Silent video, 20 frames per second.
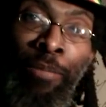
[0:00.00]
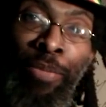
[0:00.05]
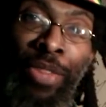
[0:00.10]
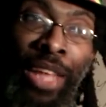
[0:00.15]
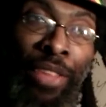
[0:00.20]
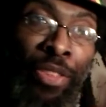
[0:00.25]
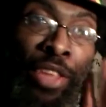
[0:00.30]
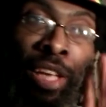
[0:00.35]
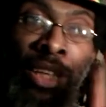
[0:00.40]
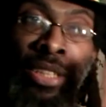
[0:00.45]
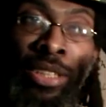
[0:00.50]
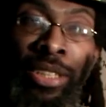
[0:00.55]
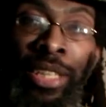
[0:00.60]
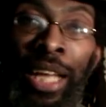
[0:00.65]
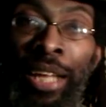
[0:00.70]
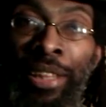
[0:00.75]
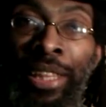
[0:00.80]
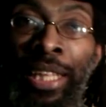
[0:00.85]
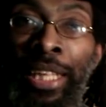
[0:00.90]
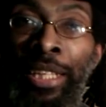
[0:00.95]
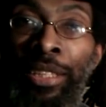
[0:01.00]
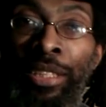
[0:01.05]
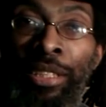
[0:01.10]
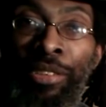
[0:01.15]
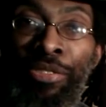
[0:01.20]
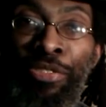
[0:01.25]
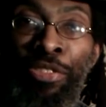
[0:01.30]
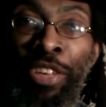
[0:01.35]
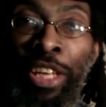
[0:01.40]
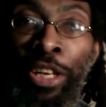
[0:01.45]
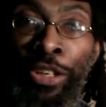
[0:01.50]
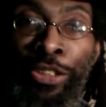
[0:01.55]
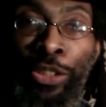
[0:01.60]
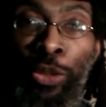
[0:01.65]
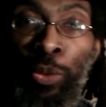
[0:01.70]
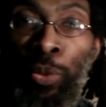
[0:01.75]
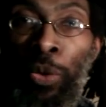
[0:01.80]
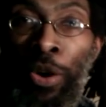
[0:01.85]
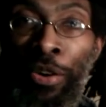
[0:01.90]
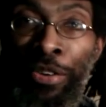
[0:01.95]
that there is nothing to fear,
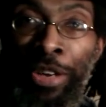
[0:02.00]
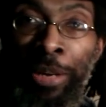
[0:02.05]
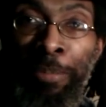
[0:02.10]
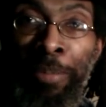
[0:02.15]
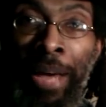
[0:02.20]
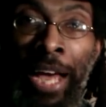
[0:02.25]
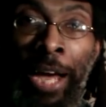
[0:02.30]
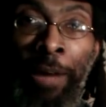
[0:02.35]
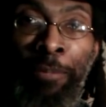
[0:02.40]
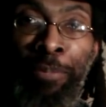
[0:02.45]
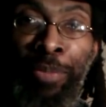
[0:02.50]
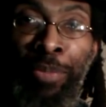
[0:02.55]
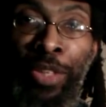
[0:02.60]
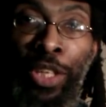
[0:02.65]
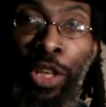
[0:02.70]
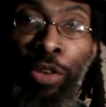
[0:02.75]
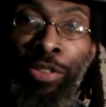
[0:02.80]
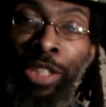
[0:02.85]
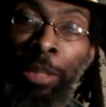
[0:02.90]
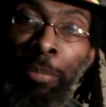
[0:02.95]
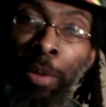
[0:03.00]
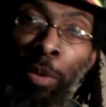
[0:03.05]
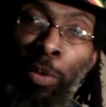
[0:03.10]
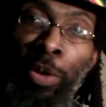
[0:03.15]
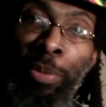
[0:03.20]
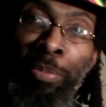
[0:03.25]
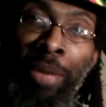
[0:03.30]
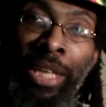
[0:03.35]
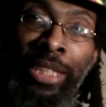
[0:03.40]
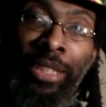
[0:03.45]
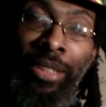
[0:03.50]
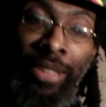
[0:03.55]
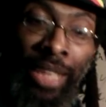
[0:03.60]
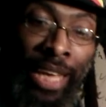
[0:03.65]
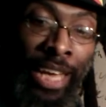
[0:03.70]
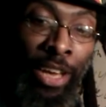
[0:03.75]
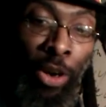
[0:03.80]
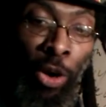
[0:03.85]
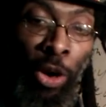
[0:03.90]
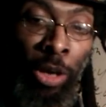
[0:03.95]
to worry about. You know, but we must
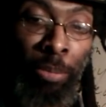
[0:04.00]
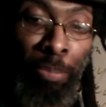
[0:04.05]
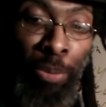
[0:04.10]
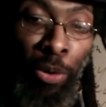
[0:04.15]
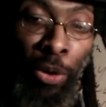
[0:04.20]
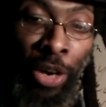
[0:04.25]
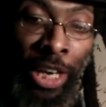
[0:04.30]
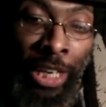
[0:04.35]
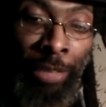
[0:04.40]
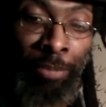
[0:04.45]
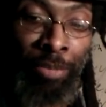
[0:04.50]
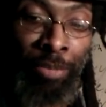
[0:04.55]
stay on point.